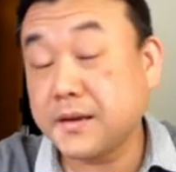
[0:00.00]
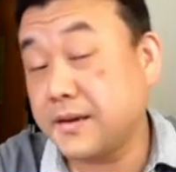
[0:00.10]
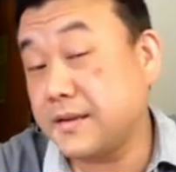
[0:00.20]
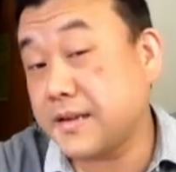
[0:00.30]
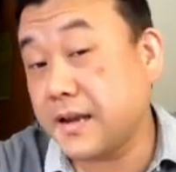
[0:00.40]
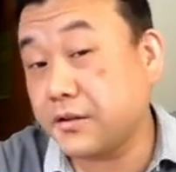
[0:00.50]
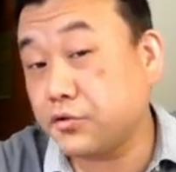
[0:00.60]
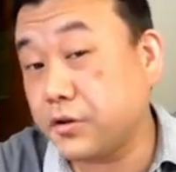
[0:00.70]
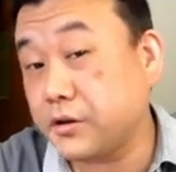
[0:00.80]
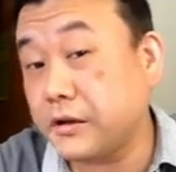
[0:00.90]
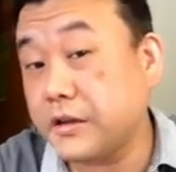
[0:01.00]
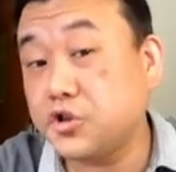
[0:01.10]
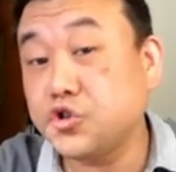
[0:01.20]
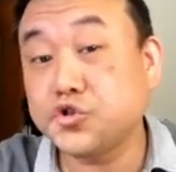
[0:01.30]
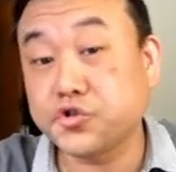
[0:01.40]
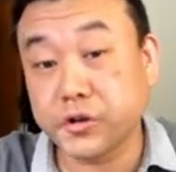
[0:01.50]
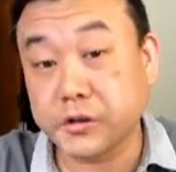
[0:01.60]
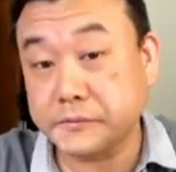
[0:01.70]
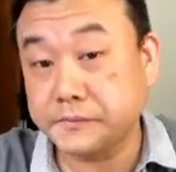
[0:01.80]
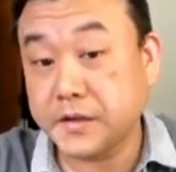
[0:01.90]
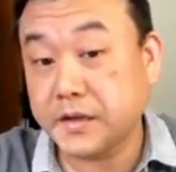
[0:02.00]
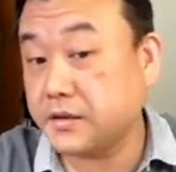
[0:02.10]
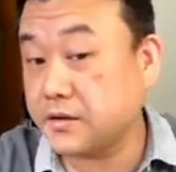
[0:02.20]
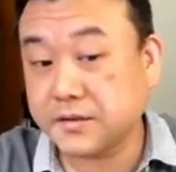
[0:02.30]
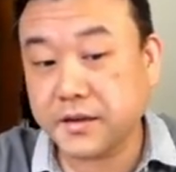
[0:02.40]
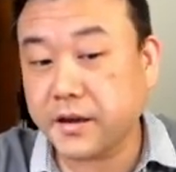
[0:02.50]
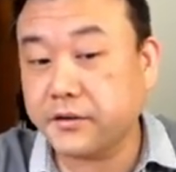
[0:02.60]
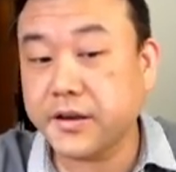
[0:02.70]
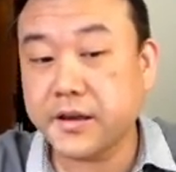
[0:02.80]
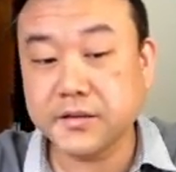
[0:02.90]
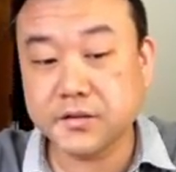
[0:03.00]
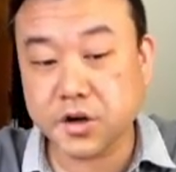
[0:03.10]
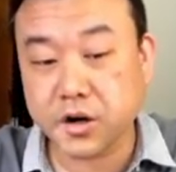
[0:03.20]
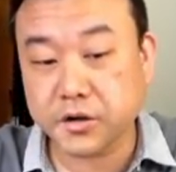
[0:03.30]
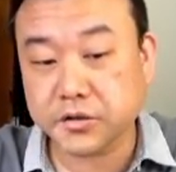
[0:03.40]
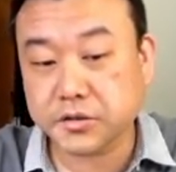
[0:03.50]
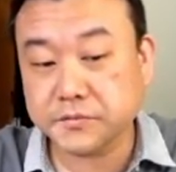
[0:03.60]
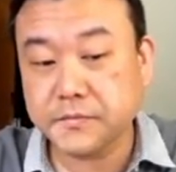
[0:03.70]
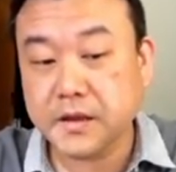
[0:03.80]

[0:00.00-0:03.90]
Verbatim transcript: it's electrically neutral. It doesn't carry any charge.